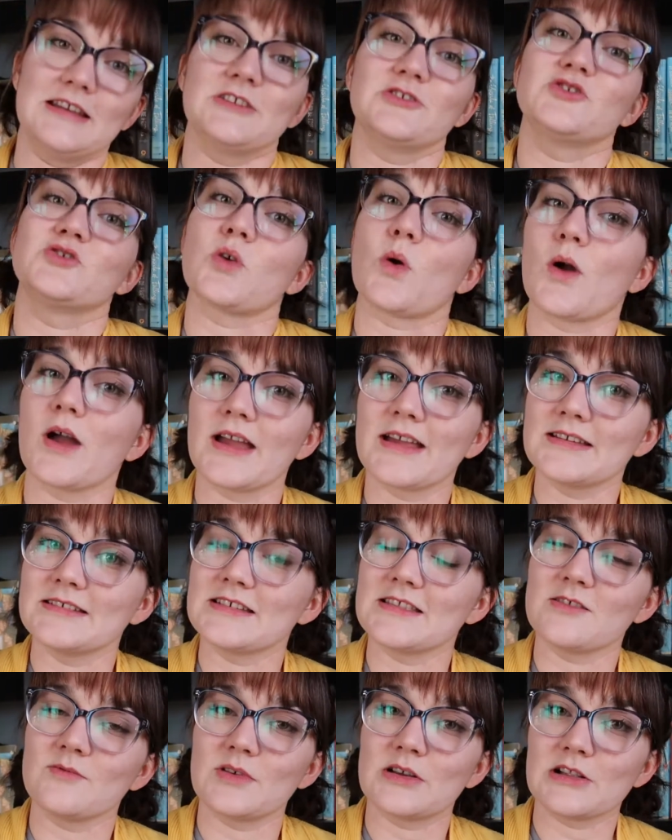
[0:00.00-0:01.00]
and joined
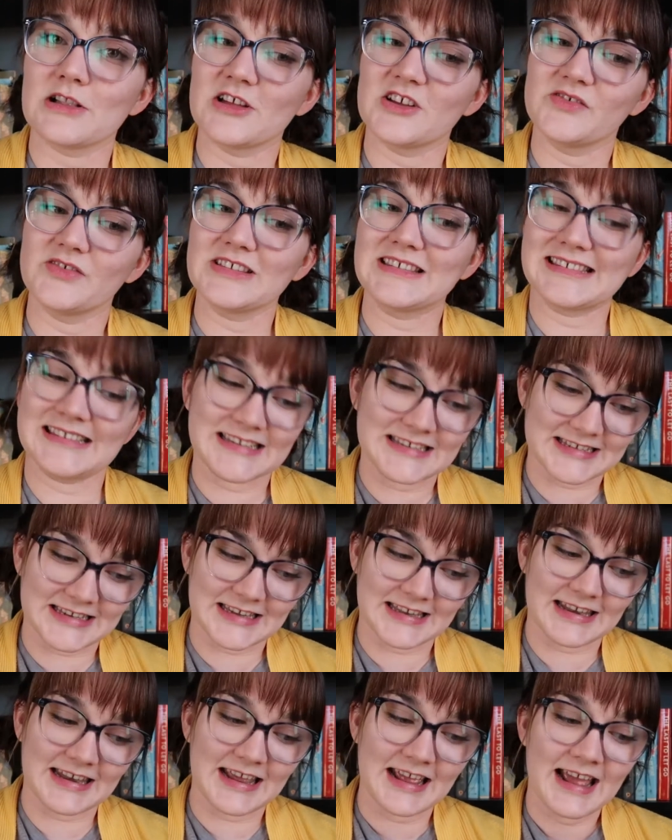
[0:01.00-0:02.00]
in the middle of a
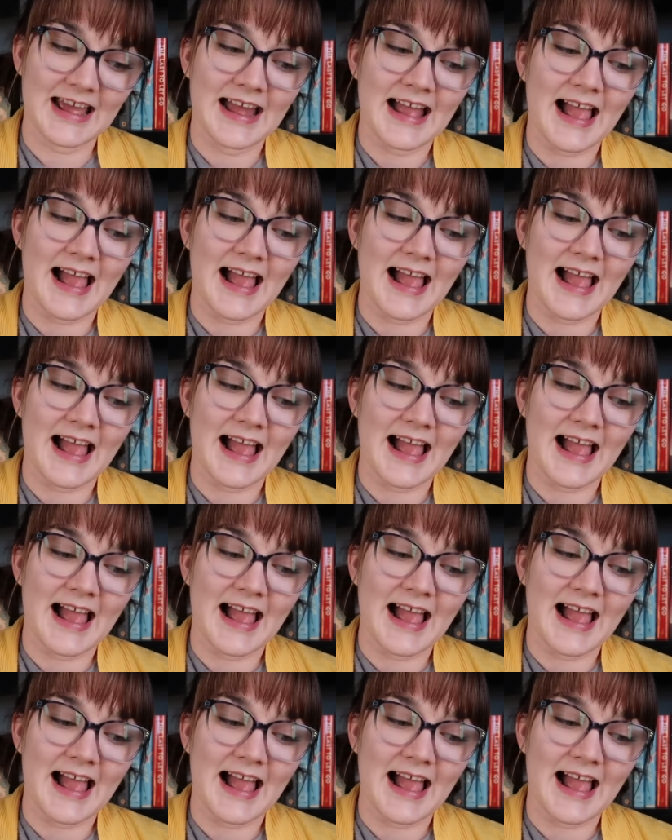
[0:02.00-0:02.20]
season.